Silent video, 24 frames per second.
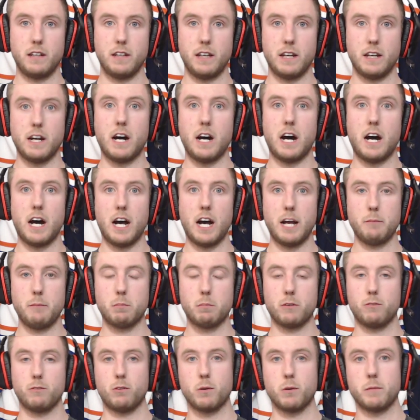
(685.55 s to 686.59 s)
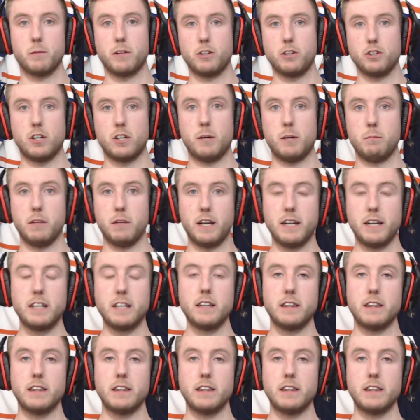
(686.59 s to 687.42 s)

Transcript: in a high performing job like